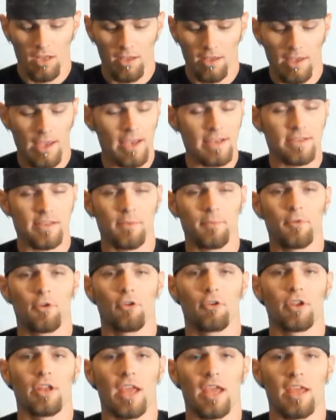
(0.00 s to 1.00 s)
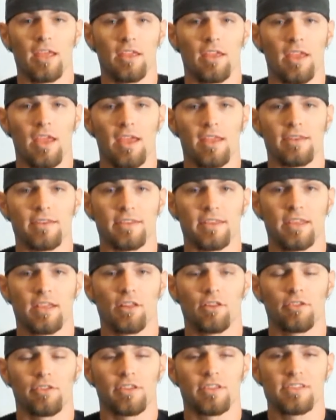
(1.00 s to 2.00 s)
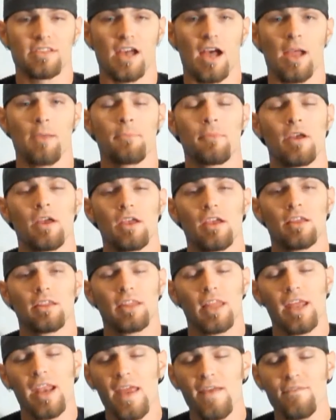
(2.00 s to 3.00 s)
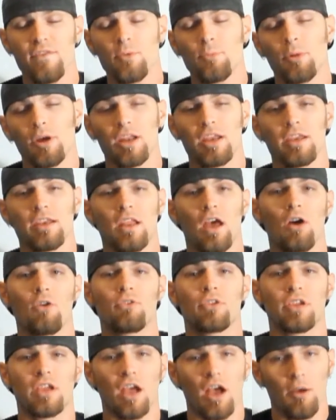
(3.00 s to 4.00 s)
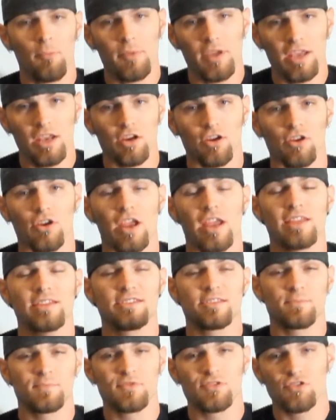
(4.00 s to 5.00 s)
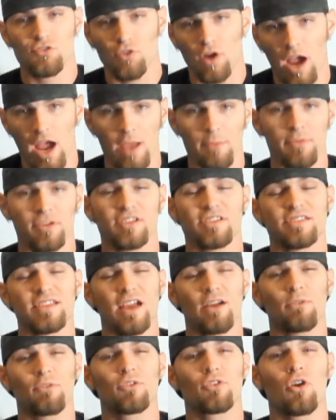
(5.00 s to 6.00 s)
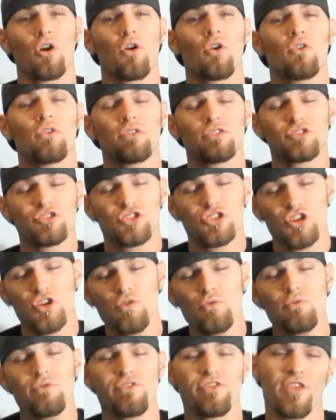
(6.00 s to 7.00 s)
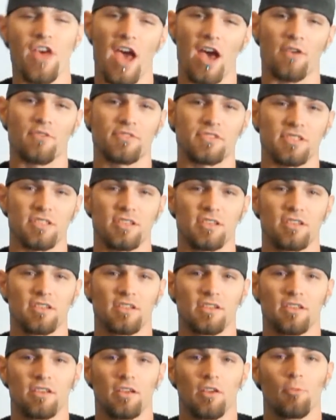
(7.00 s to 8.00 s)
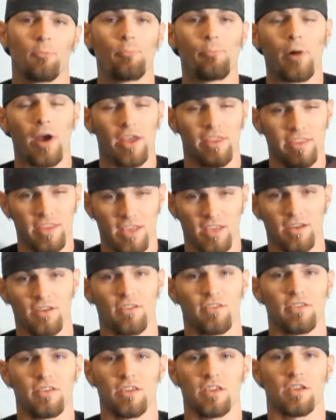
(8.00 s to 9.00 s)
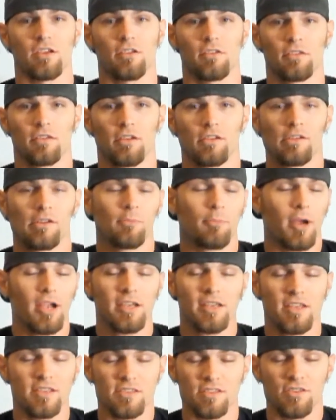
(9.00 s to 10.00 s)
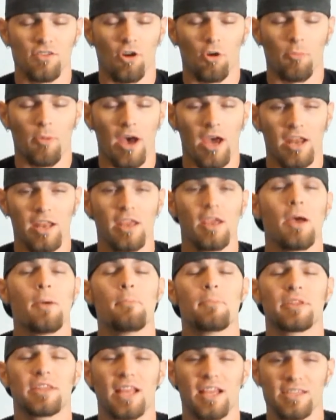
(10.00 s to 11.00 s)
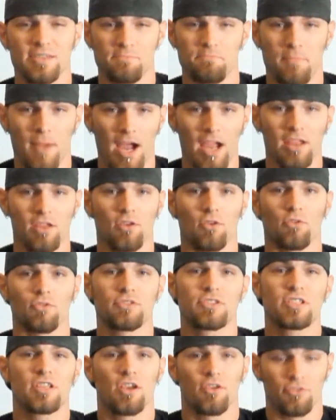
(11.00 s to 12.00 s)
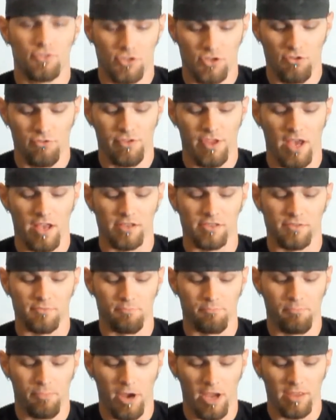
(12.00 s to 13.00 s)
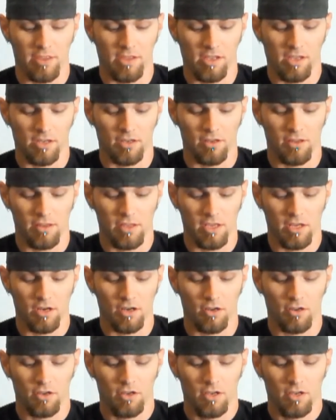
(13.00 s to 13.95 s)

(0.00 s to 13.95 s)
as I'm going ahead and killing the time, let everybody know to come here and subscribe, because now our goal, 2,000 by the end of the year. Mike doesn't know about it, but that's my goal, to go 2,000 by the end of the year.